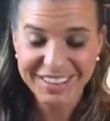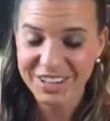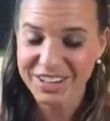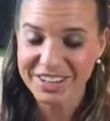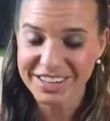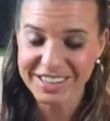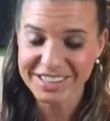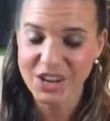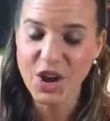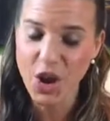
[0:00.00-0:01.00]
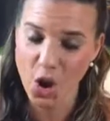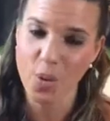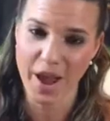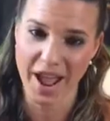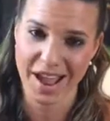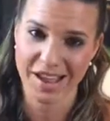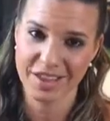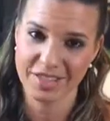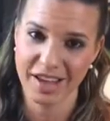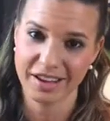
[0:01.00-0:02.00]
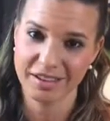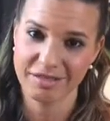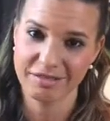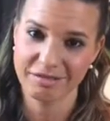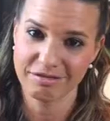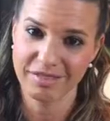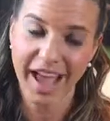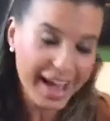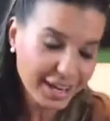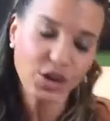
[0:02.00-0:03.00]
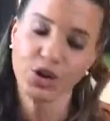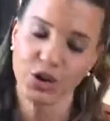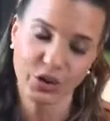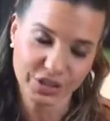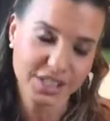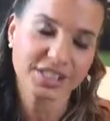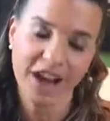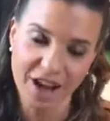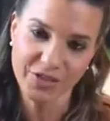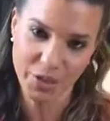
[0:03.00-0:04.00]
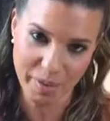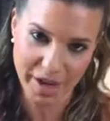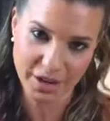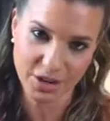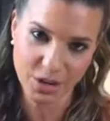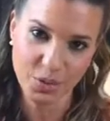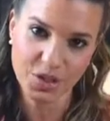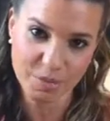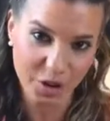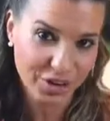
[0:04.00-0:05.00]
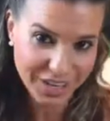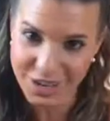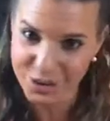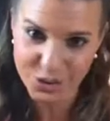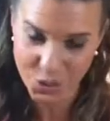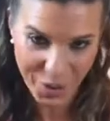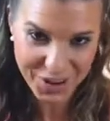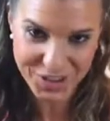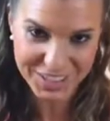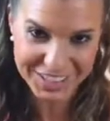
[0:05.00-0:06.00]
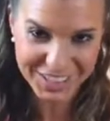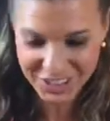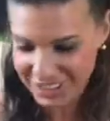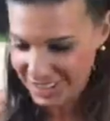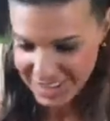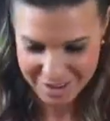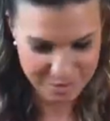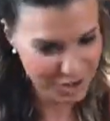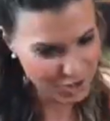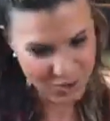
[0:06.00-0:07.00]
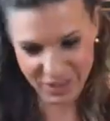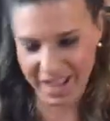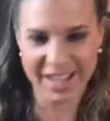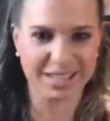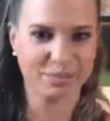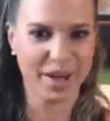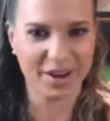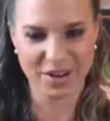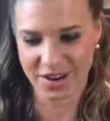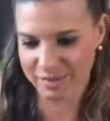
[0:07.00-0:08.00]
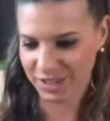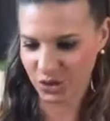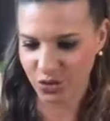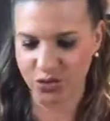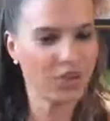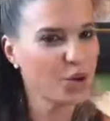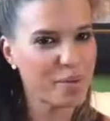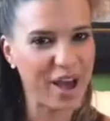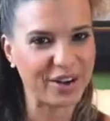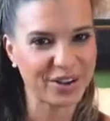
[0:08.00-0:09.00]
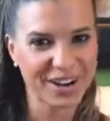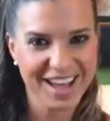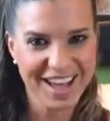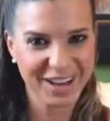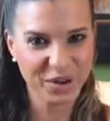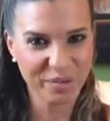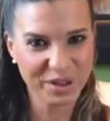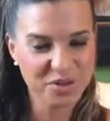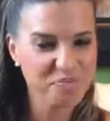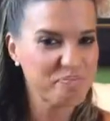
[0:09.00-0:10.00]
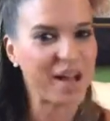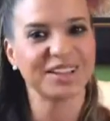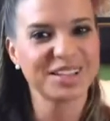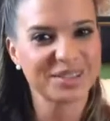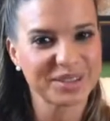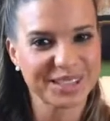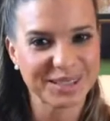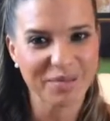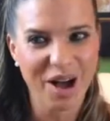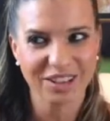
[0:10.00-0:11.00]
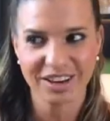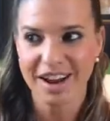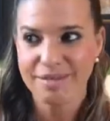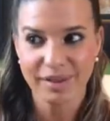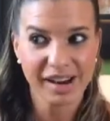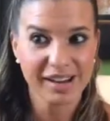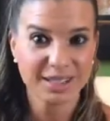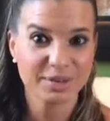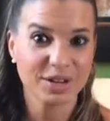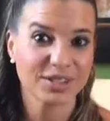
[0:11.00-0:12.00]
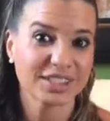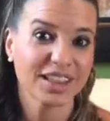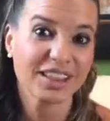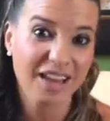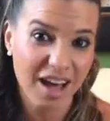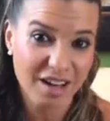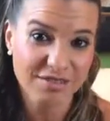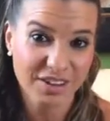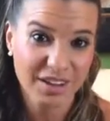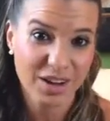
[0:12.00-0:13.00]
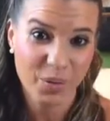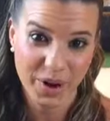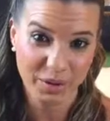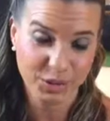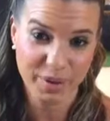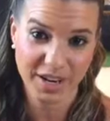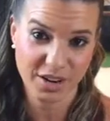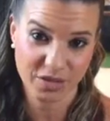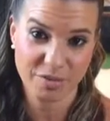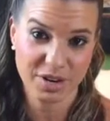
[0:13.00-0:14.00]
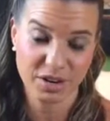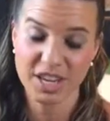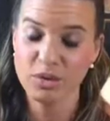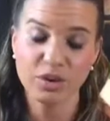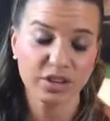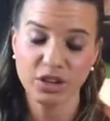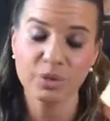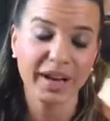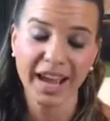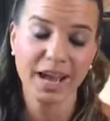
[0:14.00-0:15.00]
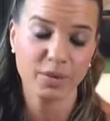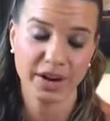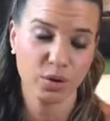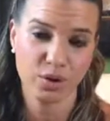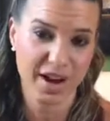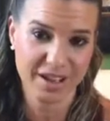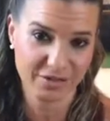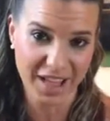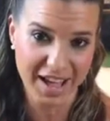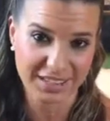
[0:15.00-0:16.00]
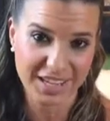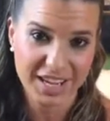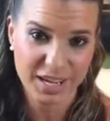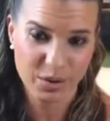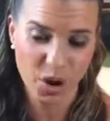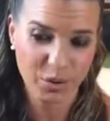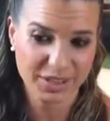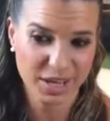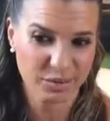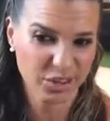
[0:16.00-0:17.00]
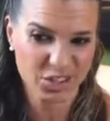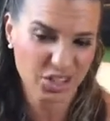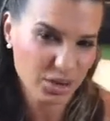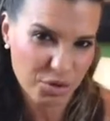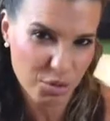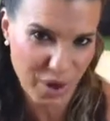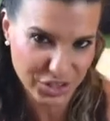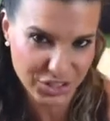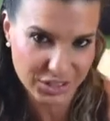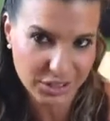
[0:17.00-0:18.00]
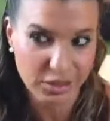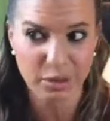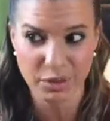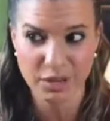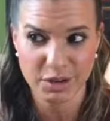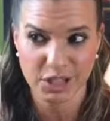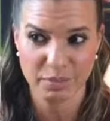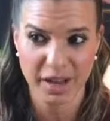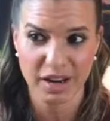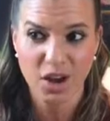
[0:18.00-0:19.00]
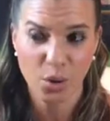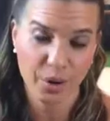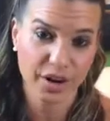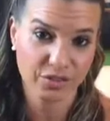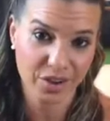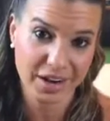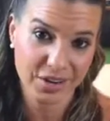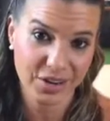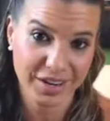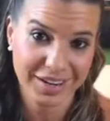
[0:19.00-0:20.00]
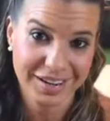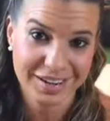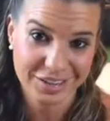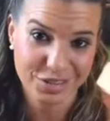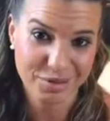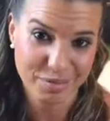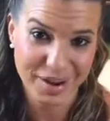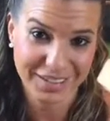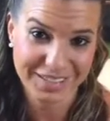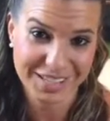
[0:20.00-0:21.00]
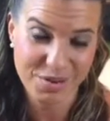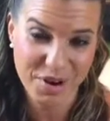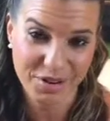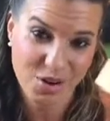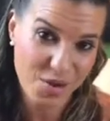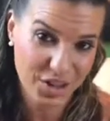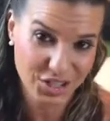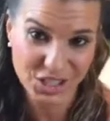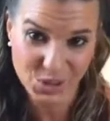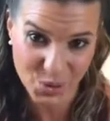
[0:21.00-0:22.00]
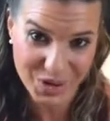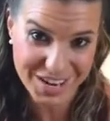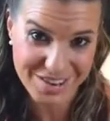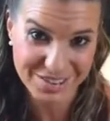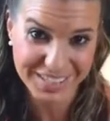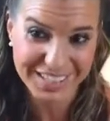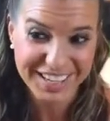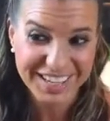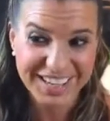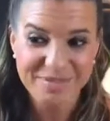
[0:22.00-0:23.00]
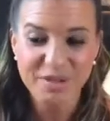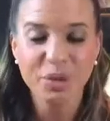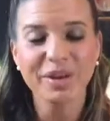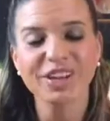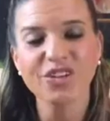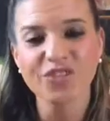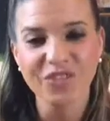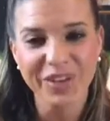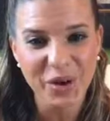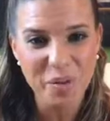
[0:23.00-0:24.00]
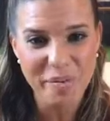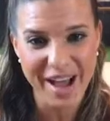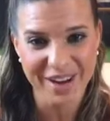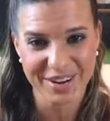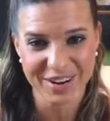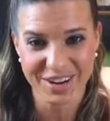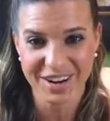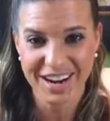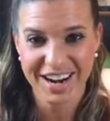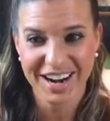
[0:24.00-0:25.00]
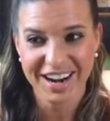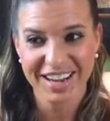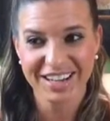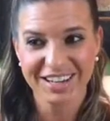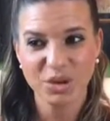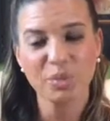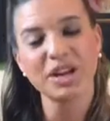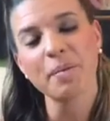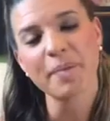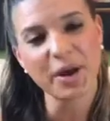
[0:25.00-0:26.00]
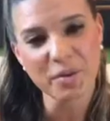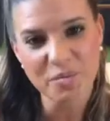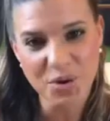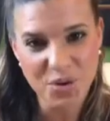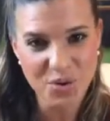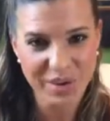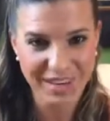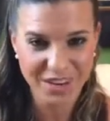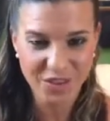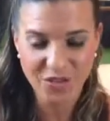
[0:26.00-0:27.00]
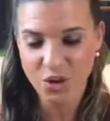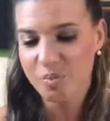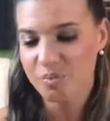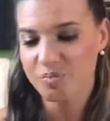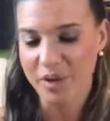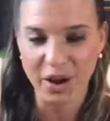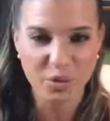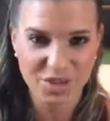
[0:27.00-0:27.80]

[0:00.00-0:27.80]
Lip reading: There is no way that any girl does not feel better with a pair of heels or wedges. It just makes your legs better. It makes you feel better, and it'll make your belly look smaller. My husband used to love when I was pregnant for me to, he would hate when I wore flats. He would always tell me, aren't you gonna wear wedges? So I pretty much spent whenever I could during my pregnancy wearing wedges or heels. It'll make you feel better, and you'll be in a better mood, and you'll feel better.